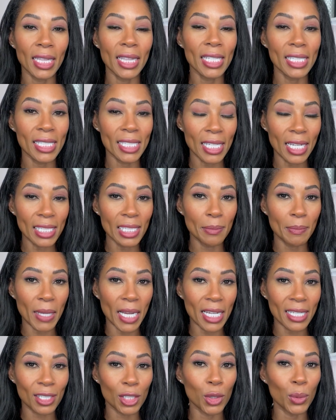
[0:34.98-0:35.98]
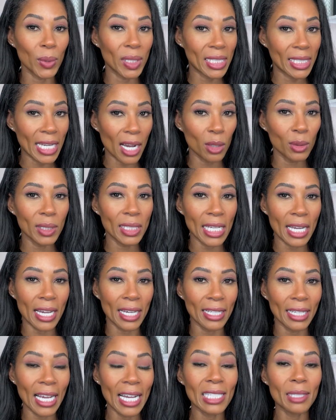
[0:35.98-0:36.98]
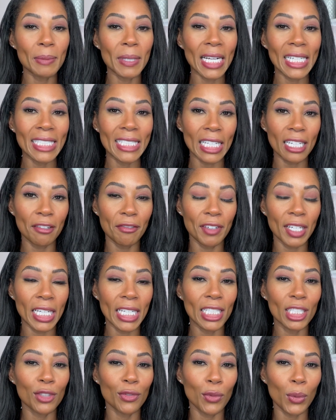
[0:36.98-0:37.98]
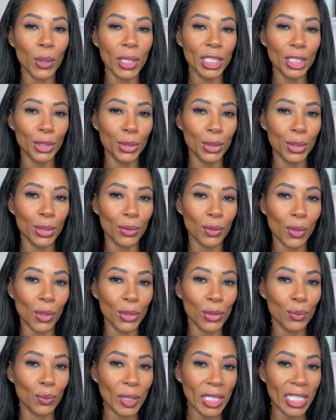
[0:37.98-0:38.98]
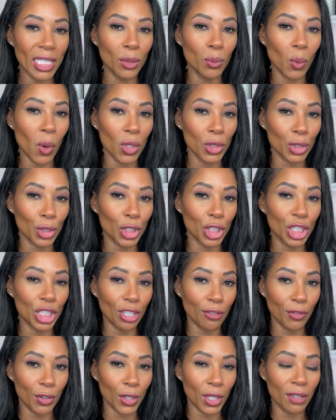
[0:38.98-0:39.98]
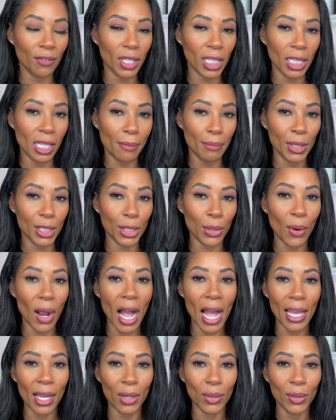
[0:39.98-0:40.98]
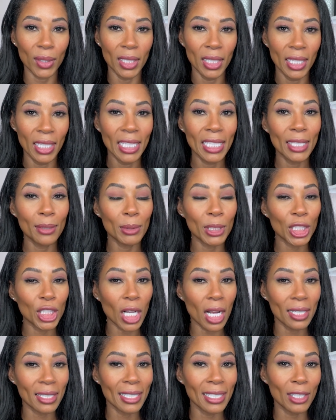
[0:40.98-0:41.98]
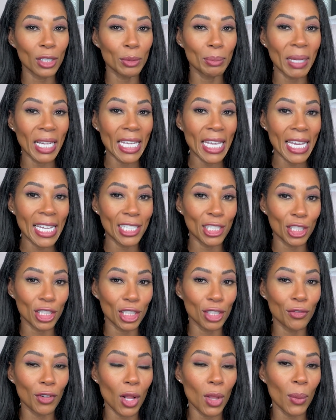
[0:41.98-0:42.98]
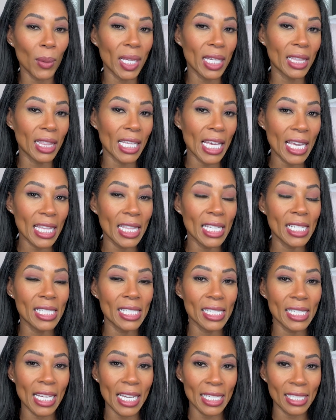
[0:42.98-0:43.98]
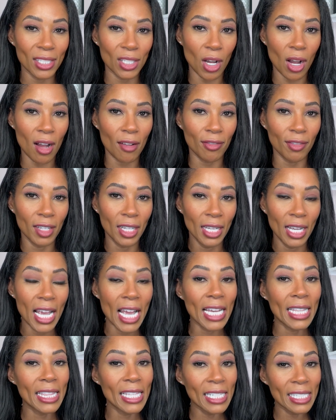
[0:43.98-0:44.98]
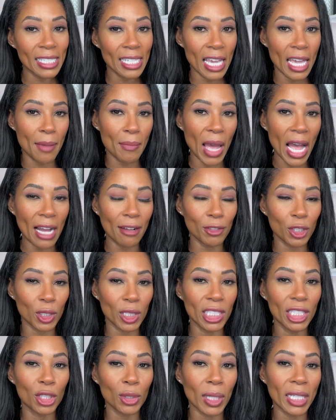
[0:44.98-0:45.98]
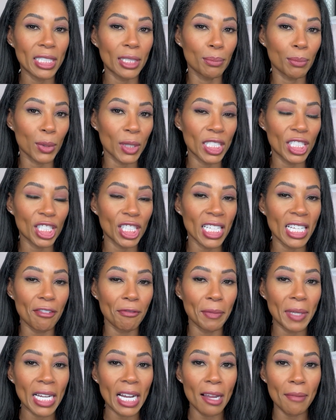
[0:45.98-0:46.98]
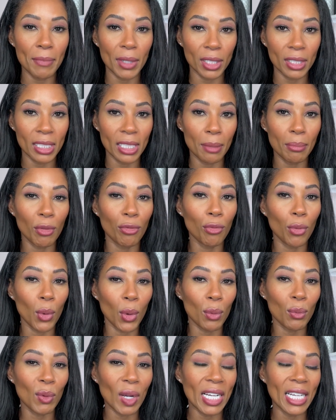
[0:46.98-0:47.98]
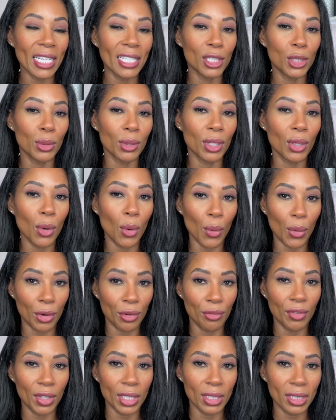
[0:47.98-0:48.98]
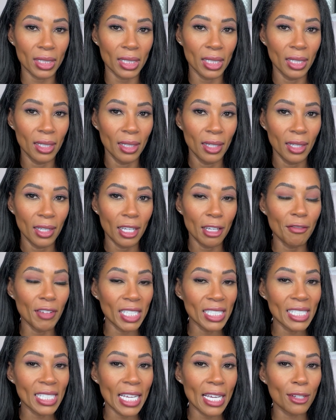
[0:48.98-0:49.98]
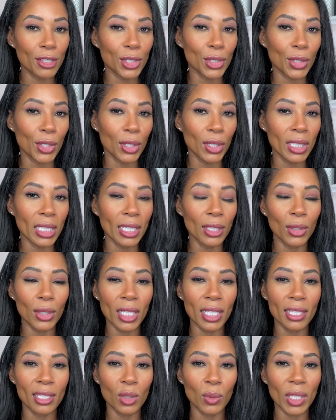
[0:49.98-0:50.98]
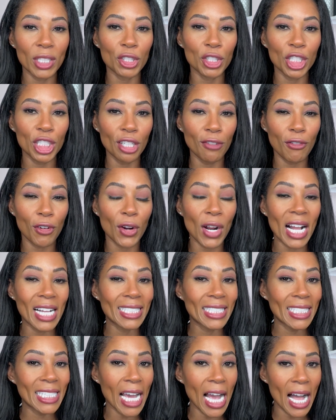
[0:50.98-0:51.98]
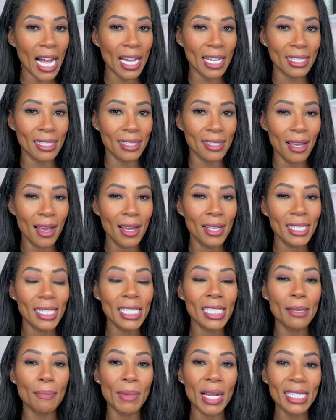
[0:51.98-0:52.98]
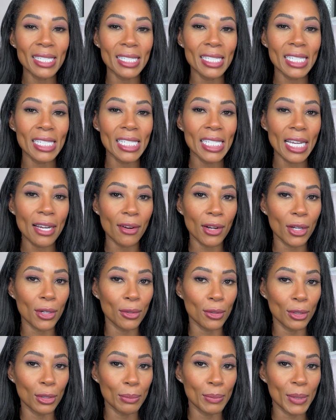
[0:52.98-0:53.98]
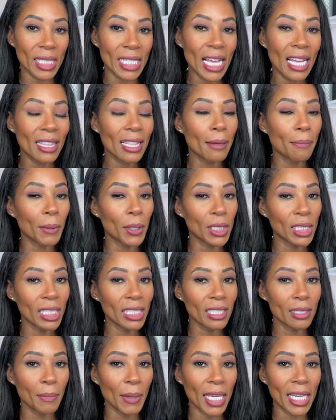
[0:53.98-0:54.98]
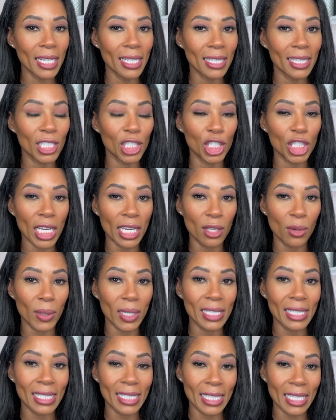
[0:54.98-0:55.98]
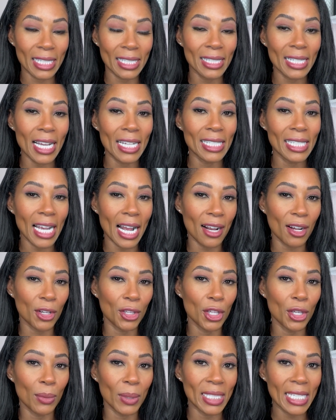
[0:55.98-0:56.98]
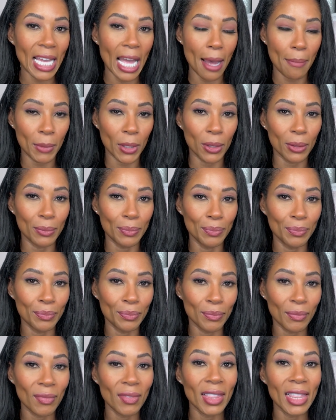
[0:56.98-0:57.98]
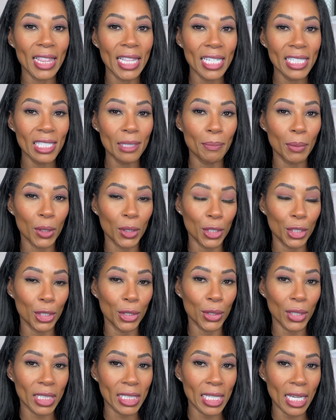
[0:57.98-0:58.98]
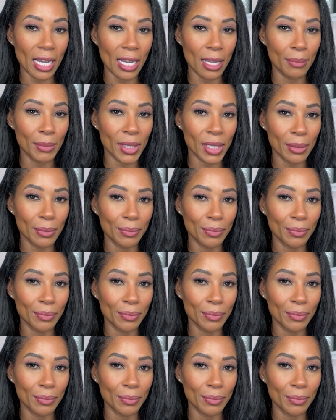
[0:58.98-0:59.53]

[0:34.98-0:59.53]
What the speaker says: The suspect, who is now dead, has been identified as 42-year-old Ricky Walter Schiffer of Columbus, Ohio. He was shot and killed by agents following a lengthy standoff, and this came after he tried to breach the FBI building before running into a cornfield. Investigators are currently looking into whether Schiffer has ties to domestic terror groups that participated in the January 6th attack on the U.S. Capitol. This per the New York Times.